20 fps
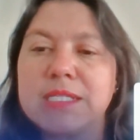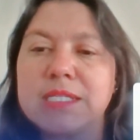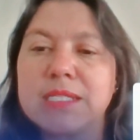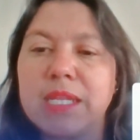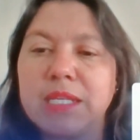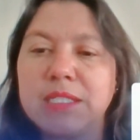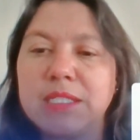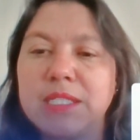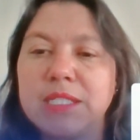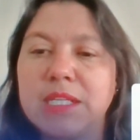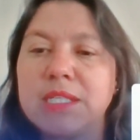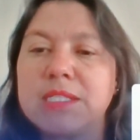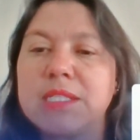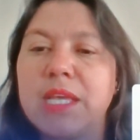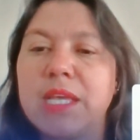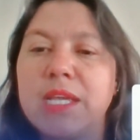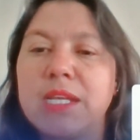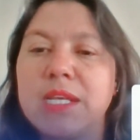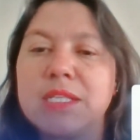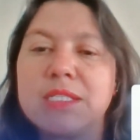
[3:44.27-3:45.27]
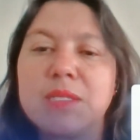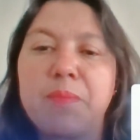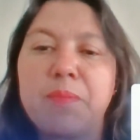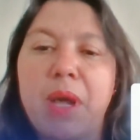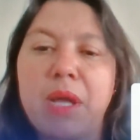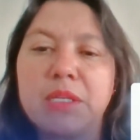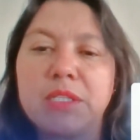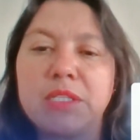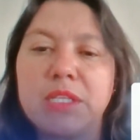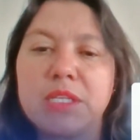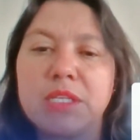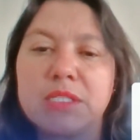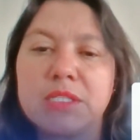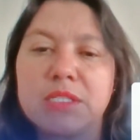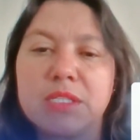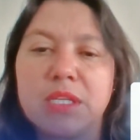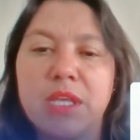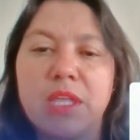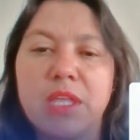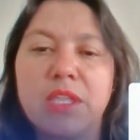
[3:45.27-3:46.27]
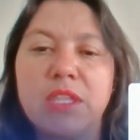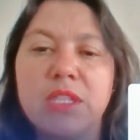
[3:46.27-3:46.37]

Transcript: The syntax and semantics.